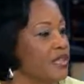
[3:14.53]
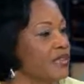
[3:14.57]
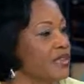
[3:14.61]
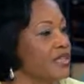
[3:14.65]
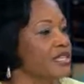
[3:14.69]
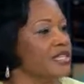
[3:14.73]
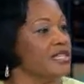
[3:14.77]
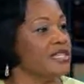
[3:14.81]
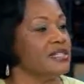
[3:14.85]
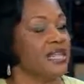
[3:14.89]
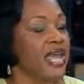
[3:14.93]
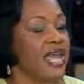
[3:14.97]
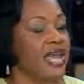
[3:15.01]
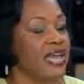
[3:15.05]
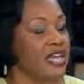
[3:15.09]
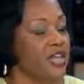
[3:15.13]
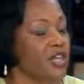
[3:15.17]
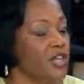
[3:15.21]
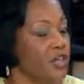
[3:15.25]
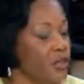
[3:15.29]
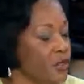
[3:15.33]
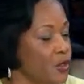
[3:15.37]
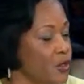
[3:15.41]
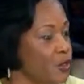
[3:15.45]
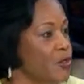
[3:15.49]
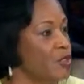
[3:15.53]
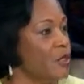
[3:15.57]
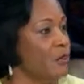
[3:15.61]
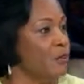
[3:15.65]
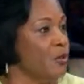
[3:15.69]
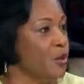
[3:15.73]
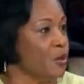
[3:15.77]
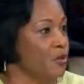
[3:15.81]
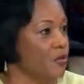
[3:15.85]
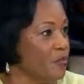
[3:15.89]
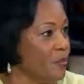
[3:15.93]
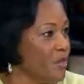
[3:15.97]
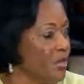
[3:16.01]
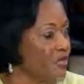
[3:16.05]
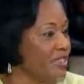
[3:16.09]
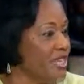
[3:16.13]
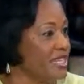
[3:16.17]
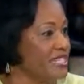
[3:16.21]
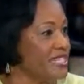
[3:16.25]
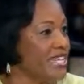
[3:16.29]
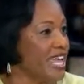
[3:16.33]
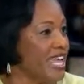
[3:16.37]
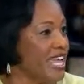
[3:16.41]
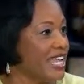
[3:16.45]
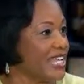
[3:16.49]
This is a huge movement
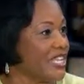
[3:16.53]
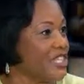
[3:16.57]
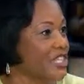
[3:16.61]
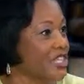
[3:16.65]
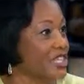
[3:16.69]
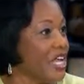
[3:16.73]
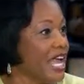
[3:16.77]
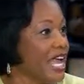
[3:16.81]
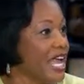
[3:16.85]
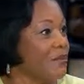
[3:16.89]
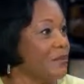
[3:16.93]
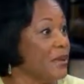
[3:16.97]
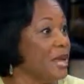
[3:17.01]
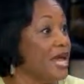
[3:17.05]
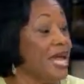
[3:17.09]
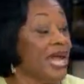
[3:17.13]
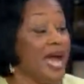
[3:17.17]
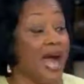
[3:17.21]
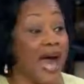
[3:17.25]
that's taking shape.